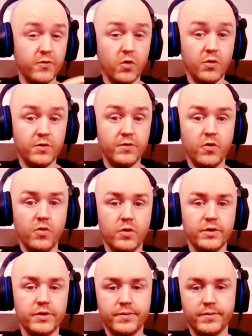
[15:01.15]
focus,
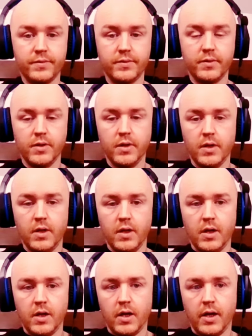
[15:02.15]
focus.
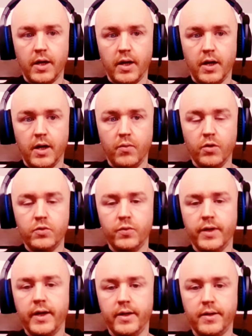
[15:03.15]
And what do
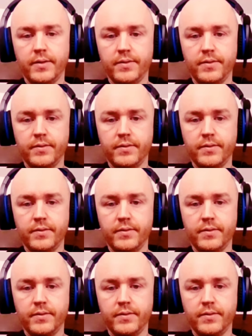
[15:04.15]
we get?